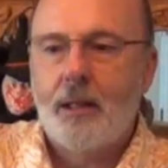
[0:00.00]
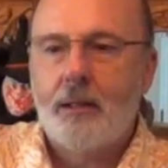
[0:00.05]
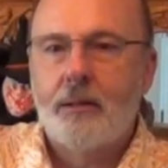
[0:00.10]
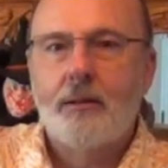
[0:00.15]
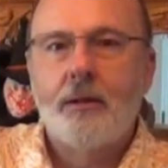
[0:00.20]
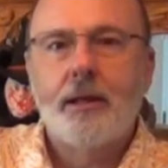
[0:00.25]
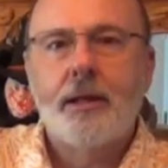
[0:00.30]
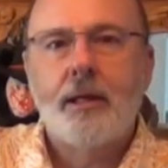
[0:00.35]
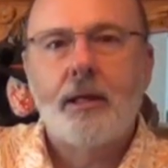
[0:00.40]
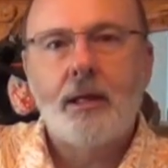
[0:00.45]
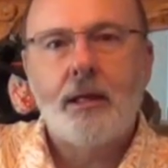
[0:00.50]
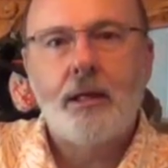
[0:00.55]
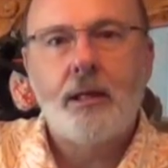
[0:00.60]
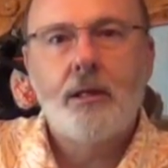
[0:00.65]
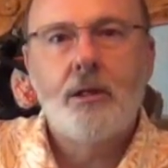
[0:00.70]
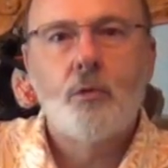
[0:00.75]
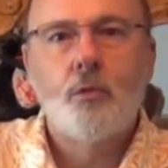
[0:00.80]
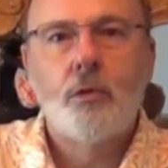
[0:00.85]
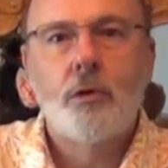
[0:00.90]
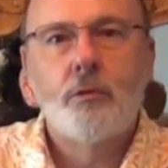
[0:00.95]
like
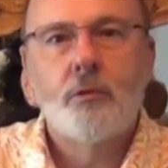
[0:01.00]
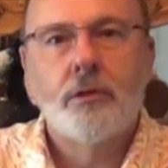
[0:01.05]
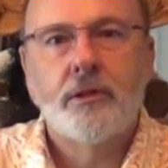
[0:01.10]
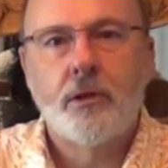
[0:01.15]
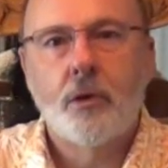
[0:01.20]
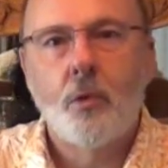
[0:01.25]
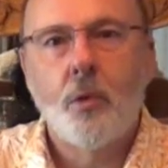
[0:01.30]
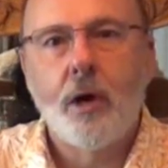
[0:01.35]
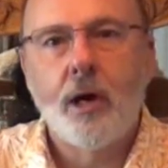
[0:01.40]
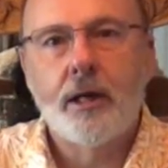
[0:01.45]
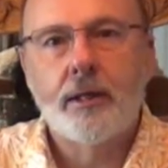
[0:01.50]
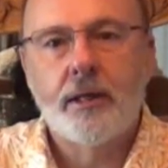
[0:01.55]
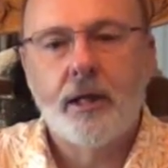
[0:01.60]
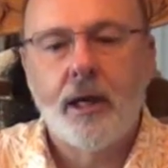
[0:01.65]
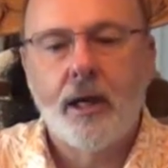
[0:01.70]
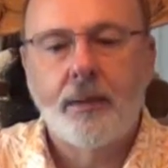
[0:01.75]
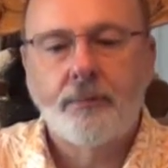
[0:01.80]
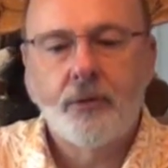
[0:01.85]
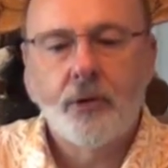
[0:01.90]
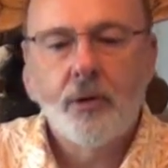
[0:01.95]
you would with a
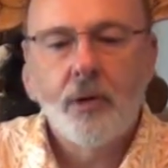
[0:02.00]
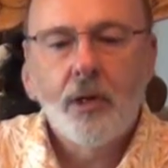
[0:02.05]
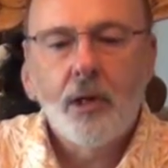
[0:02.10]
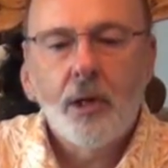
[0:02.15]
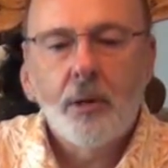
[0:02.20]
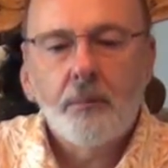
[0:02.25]
quadcopter,